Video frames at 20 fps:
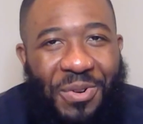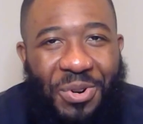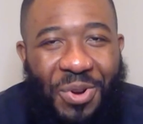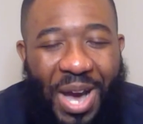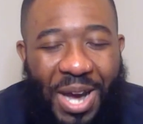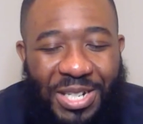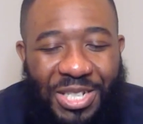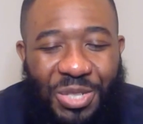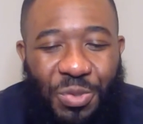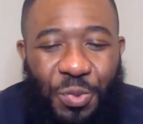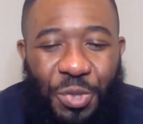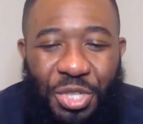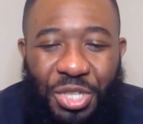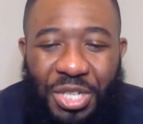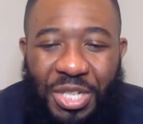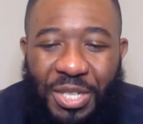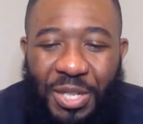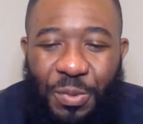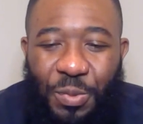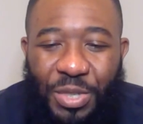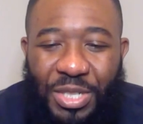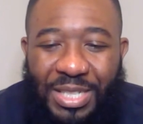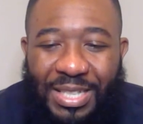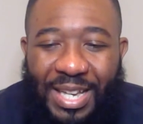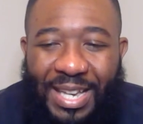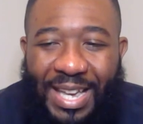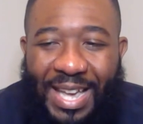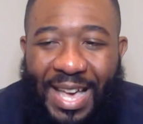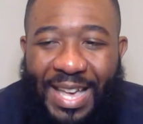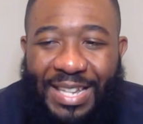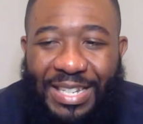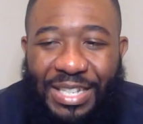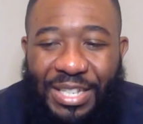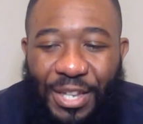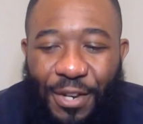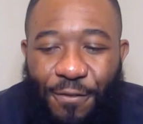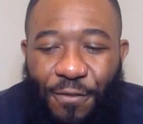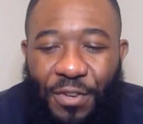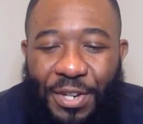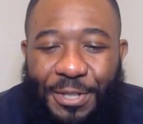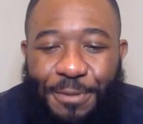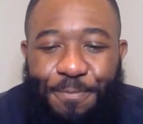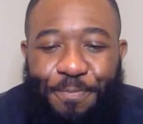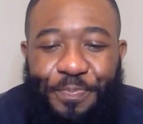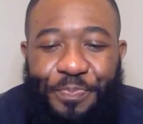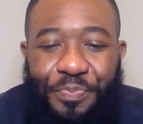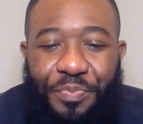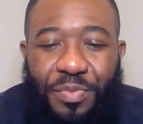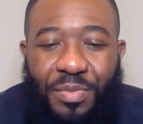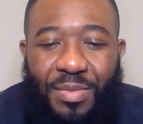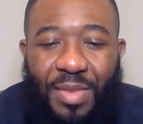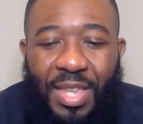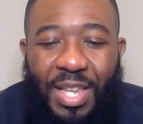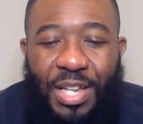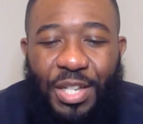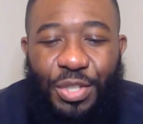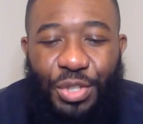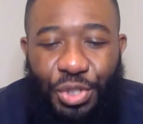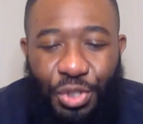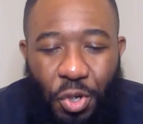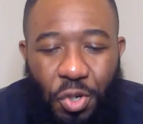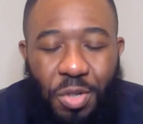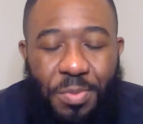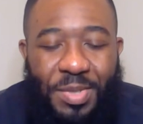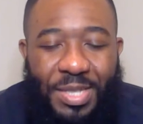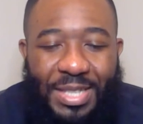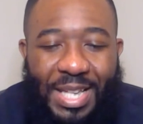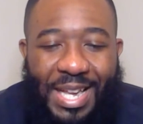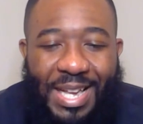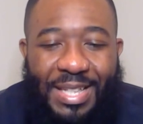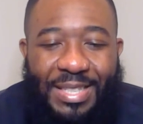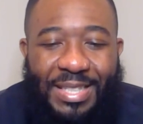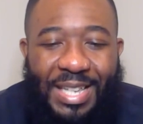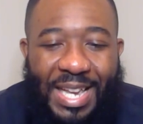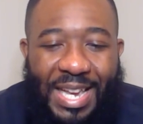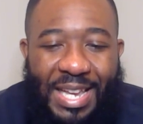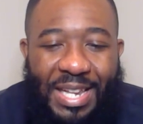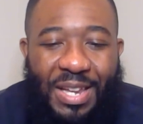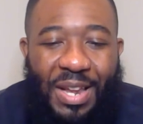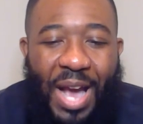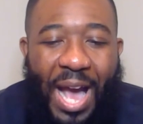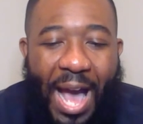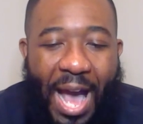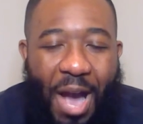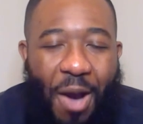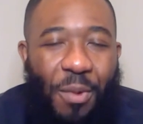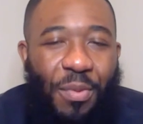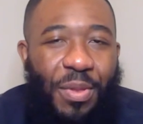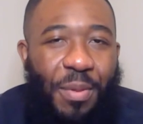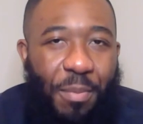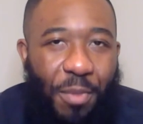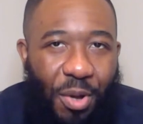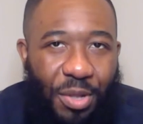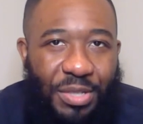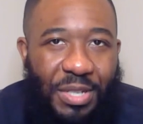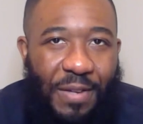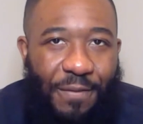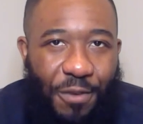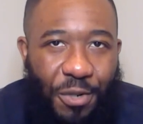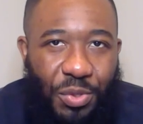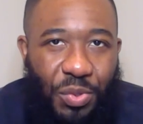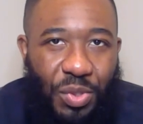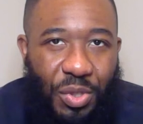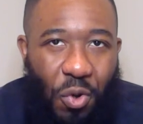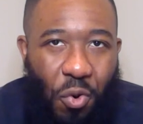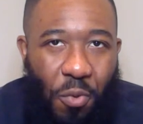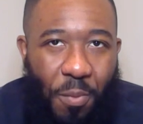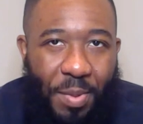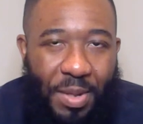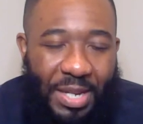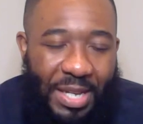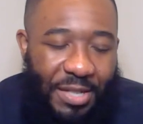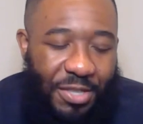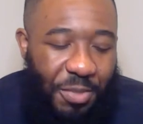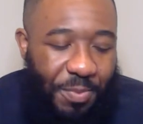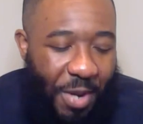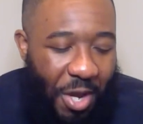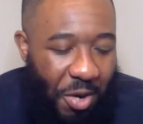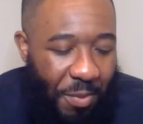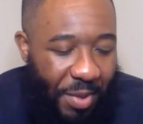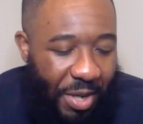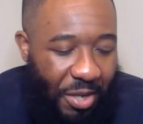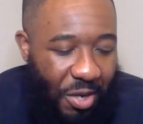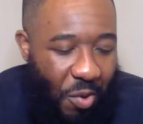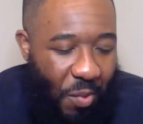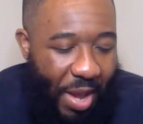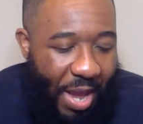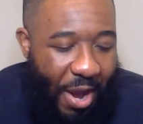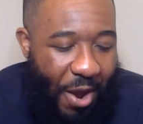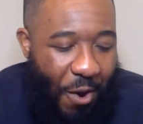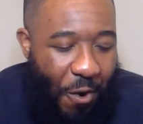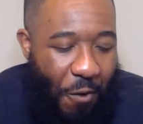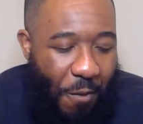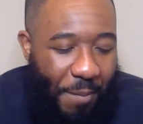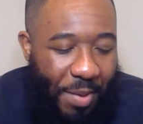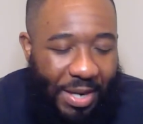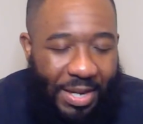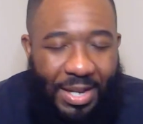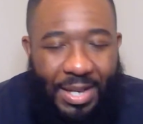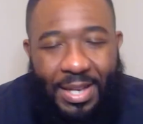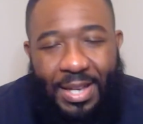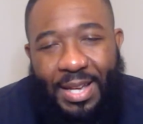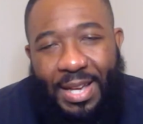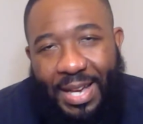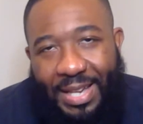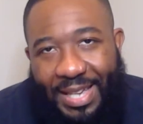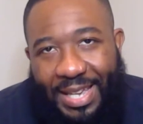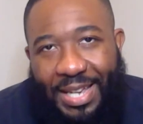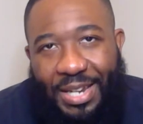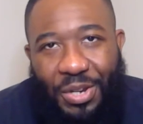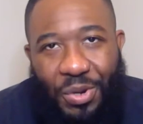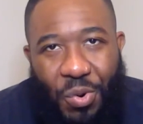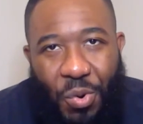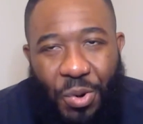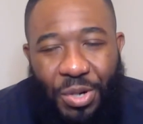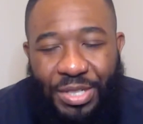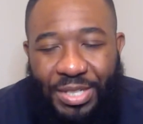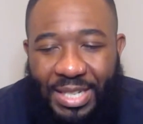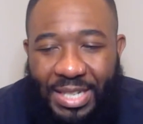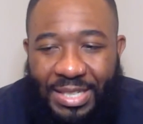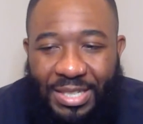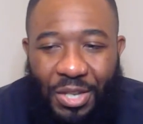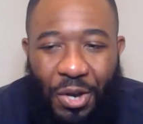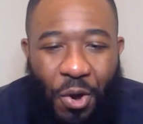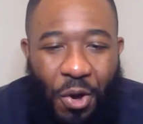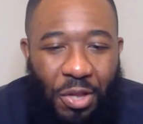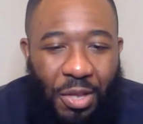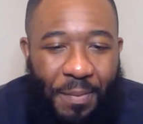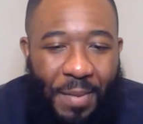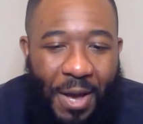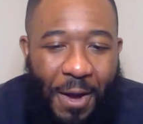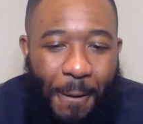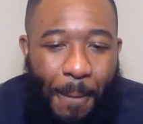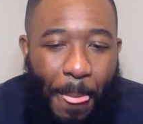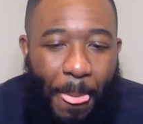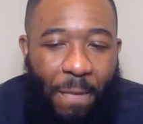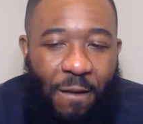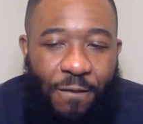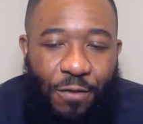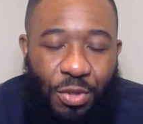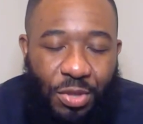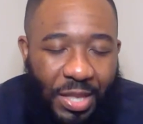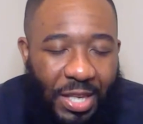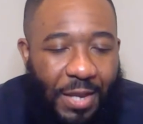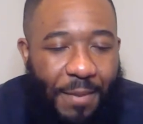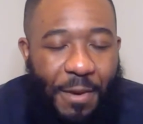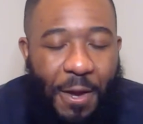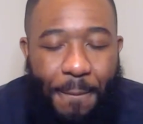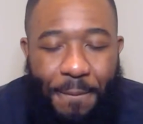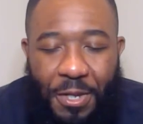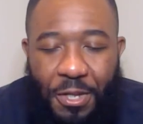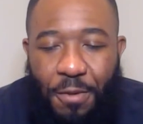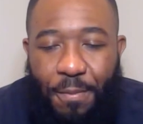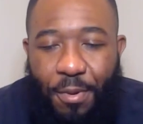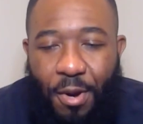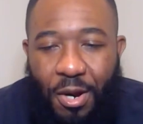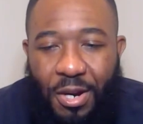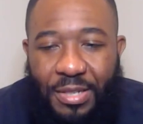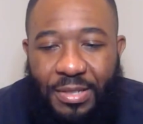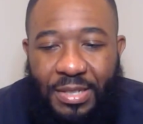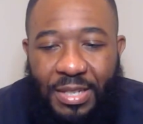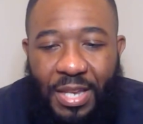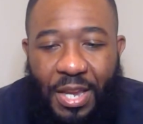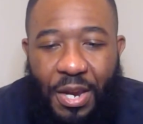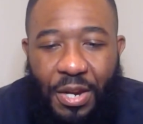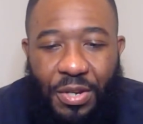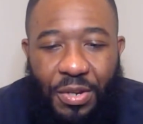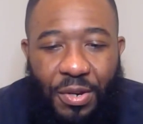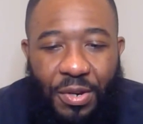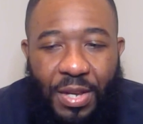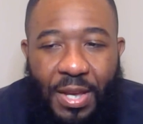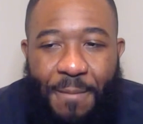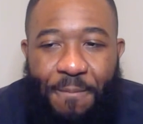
know. I just wish that there was a, a different circumstance in how the multiverse was open in Spider-Man No Way Home. But again, of course, it's all about, if you think about Peter Parker as a character,